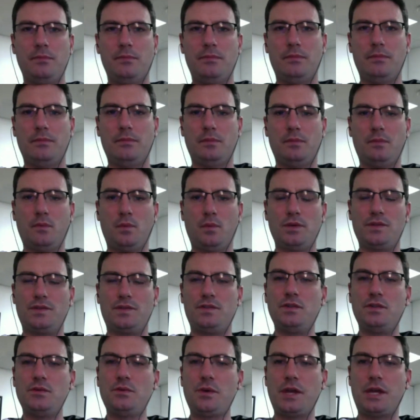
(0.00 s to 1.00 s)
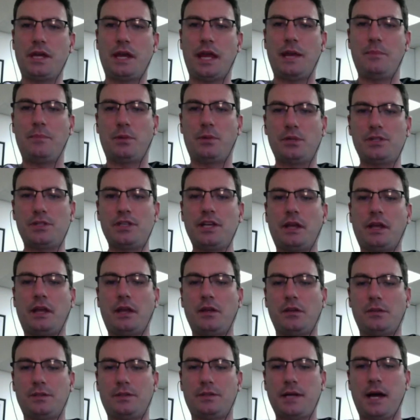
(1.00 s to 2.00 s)
was doing a
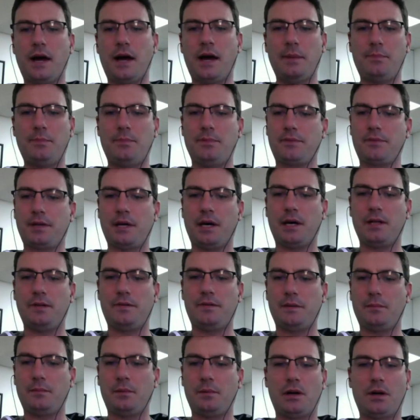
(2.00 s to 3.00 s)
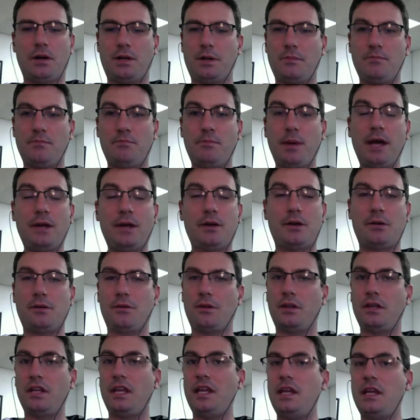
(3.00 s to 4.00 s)
particular type of content marketing better
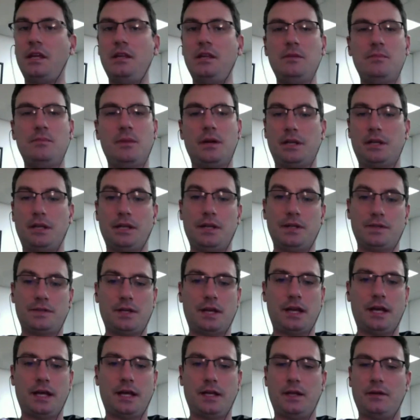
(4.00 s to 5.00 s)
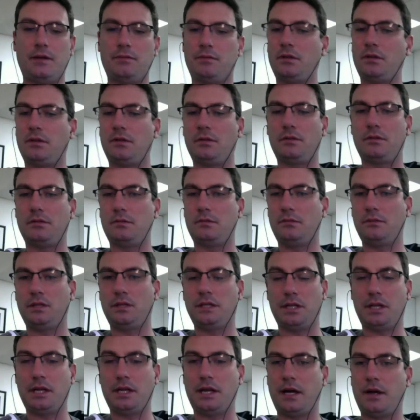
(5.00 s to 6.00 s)
than anybody else I had ever
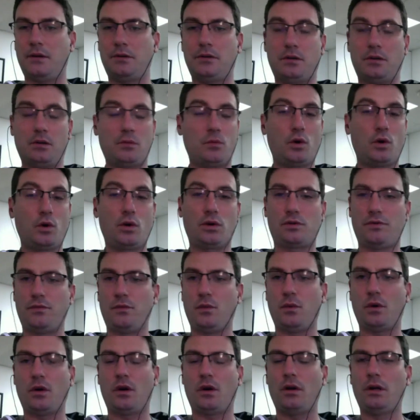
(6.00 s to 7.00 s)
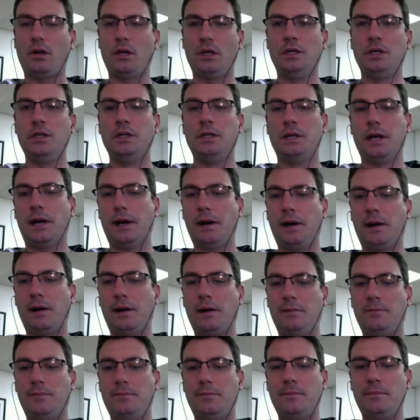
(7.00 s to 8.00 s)
encountered or worked for,
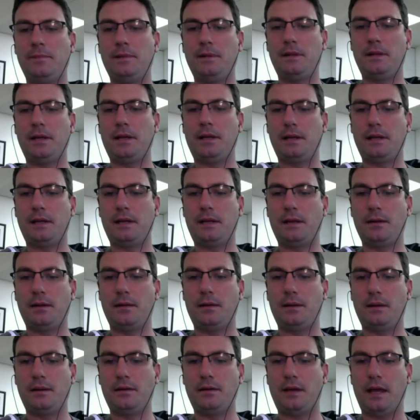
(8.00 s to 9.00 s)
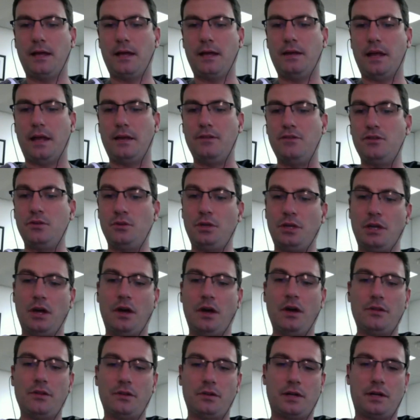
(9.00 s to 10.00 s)
and doing
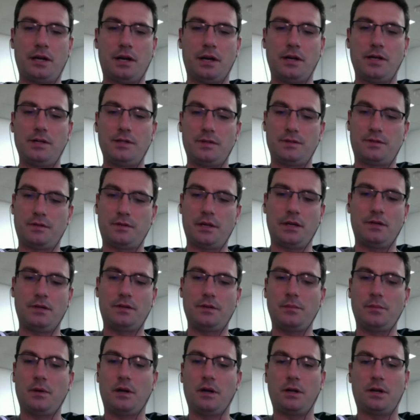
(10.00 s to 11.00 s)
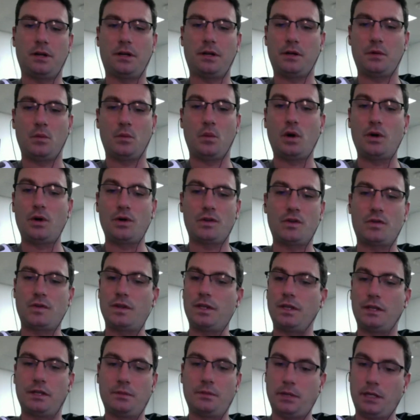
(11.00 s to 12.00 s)
other kinds of content marketing worse than
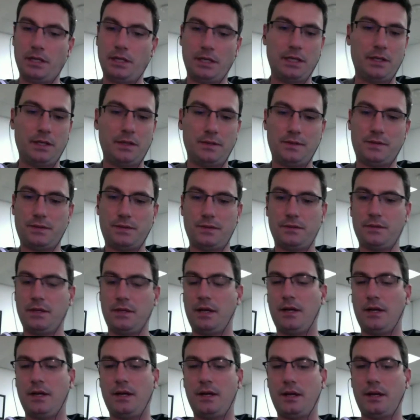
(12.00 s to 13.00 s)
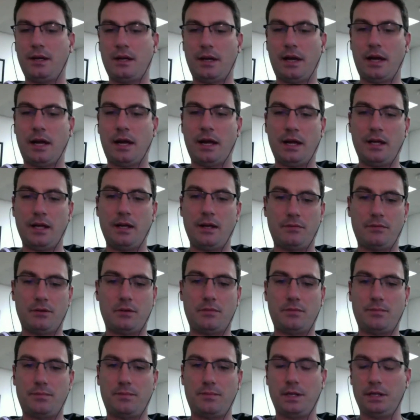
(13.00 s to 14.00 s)
anybody else I had ever
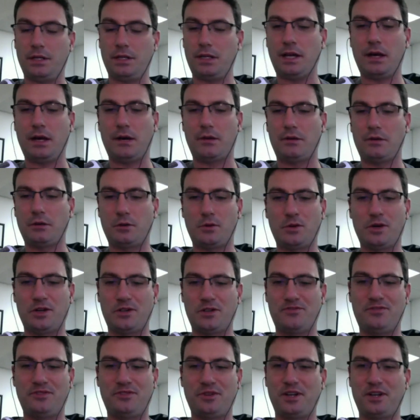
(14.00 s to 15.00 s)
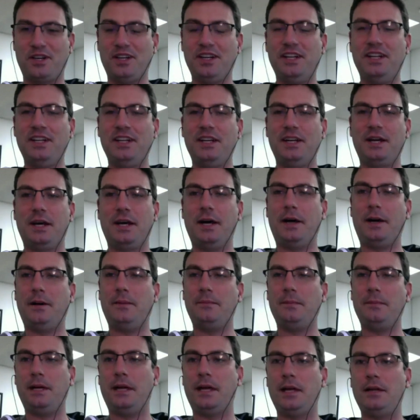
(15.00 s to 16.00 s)
encountered or worked for.
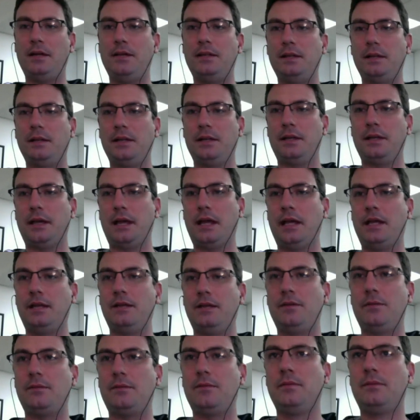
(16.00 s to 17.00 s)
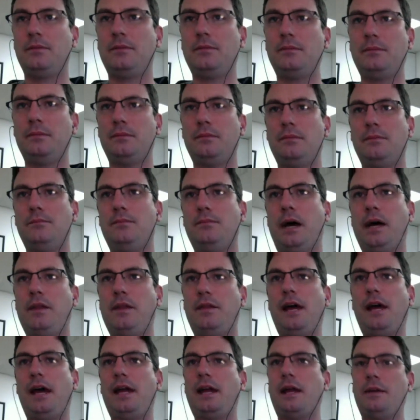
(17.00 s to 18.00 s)
And by
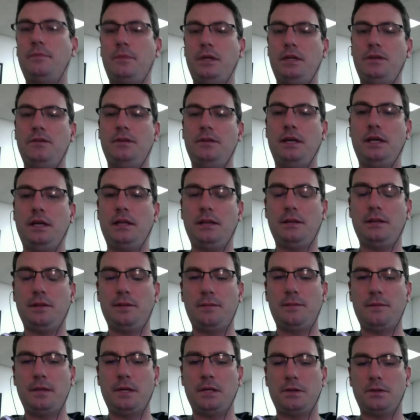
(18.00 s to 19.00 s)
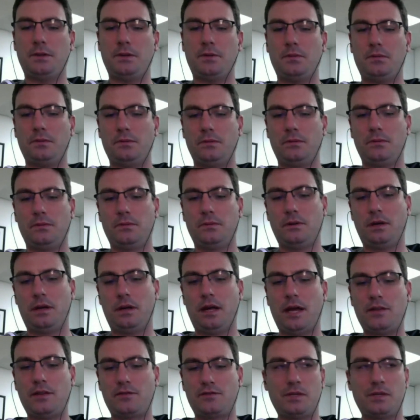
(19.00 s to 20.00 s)
that, I mean that,
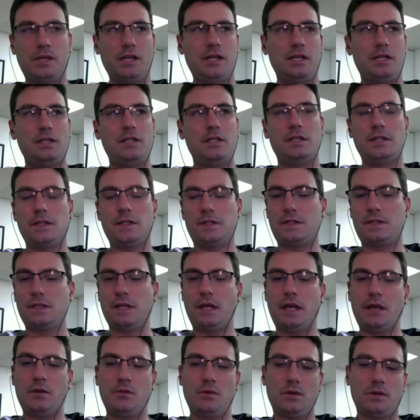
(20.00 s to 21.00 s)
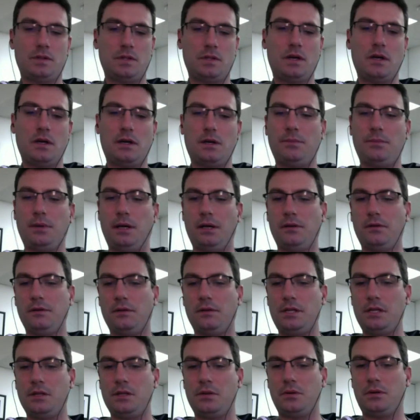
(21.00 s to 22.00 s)
as we get into this today, we'll talk about,
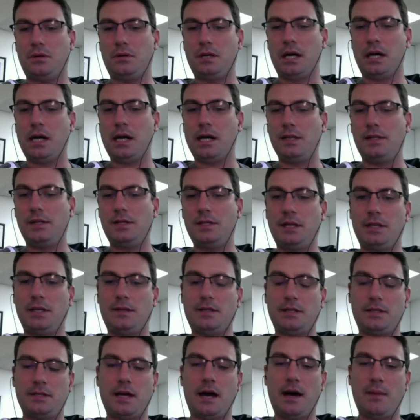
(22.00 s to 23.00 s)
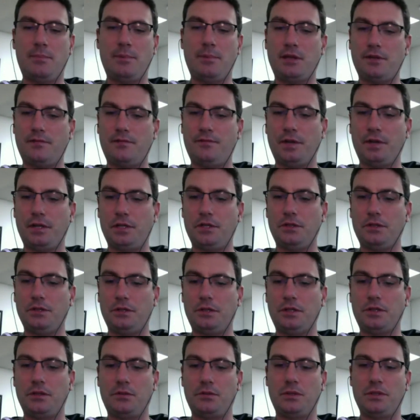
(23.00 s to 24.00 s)
content at the top of the funnel. In
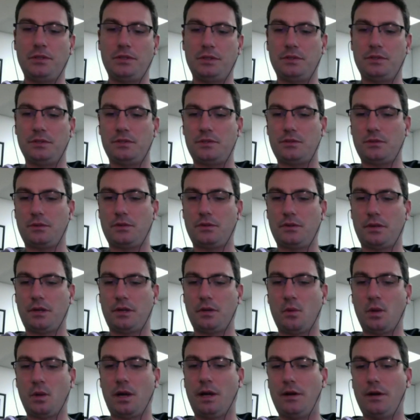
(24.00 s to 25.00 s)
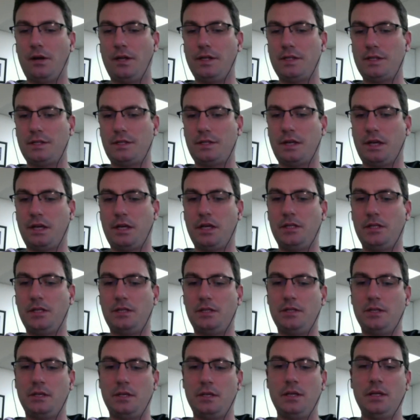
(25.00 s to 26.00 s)
other words, in the sort of the awareness
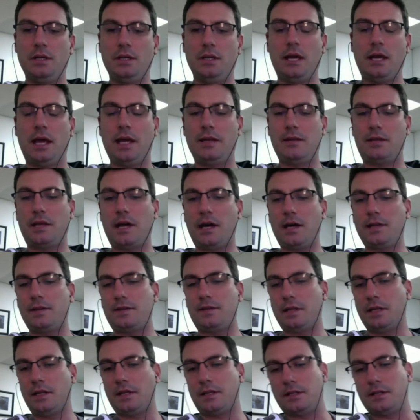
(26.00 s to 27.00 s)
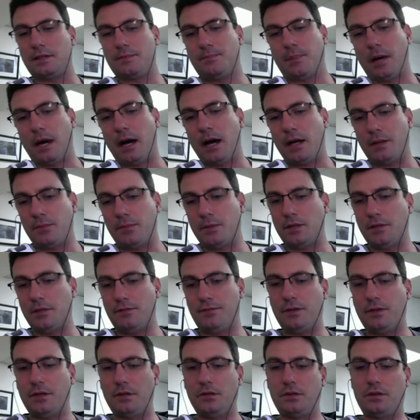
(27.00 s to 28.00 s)
stage, and content at the bottom of the
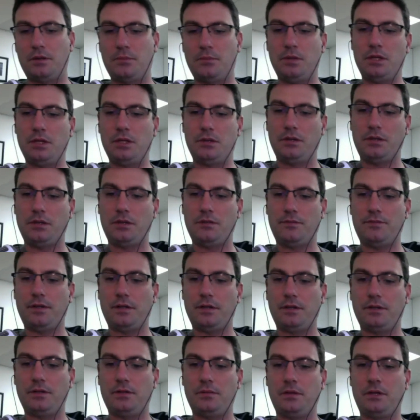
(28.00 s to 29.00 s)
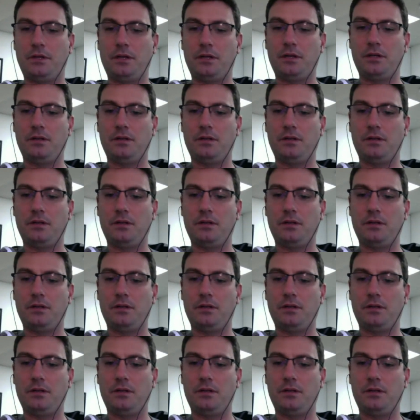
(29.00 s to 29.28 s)
funnel or the middle of the funnel where